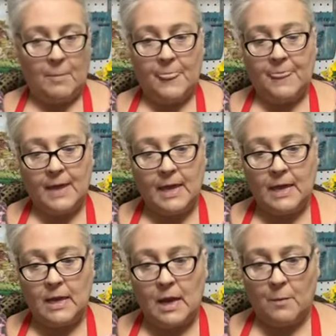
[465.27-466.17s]
I'm
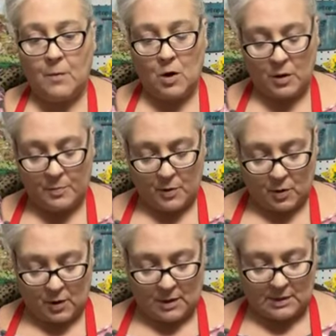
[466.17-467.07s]
thinking I'm going to
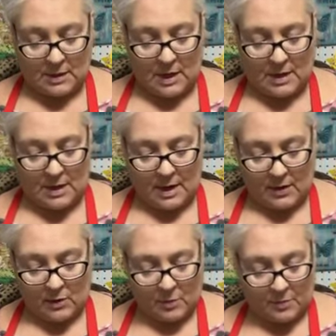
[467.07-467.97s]
put
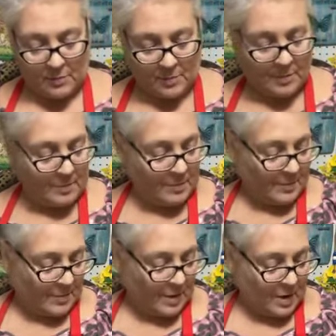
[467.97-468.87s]
another,
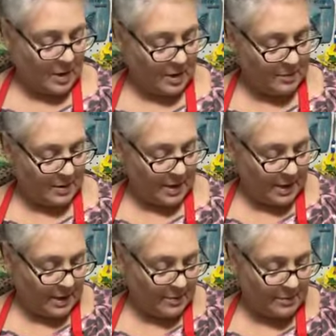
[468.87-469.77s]

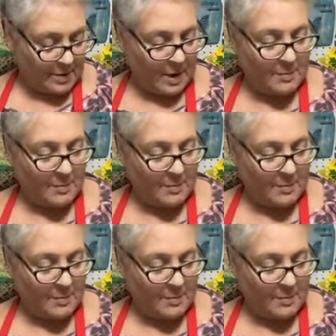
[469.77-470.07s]
I